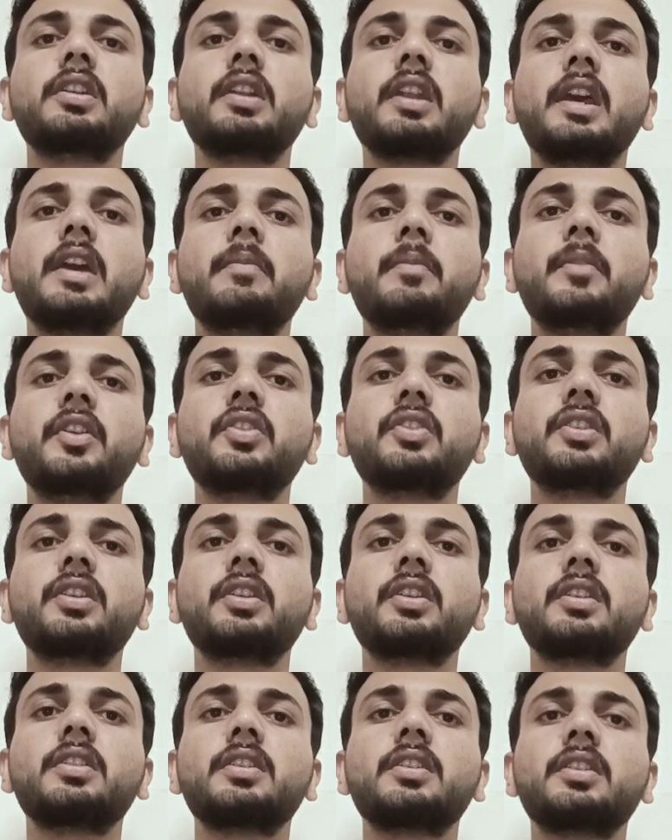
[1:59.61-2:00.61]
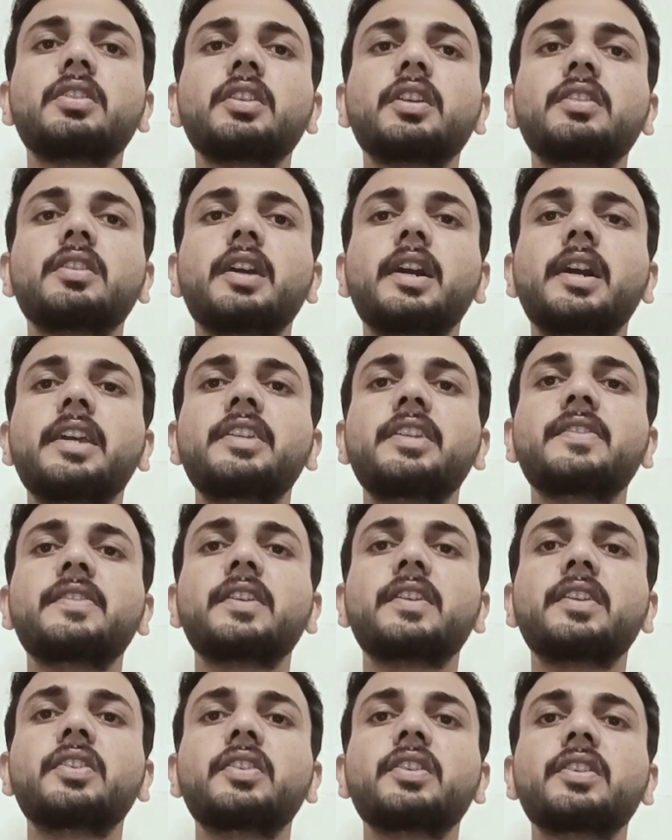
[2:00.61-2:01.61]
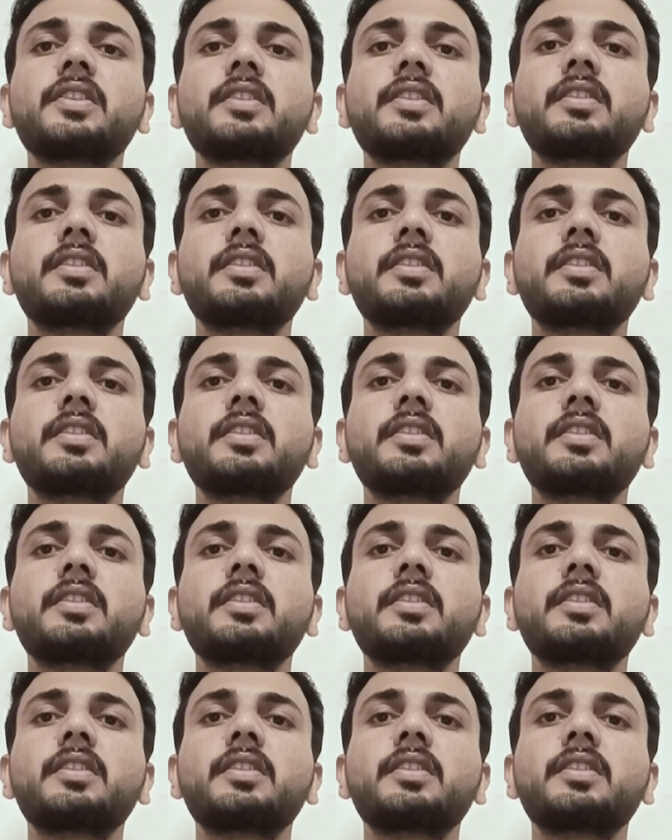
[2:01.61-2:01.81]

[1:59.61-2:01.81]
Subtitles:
climate such as ice ages.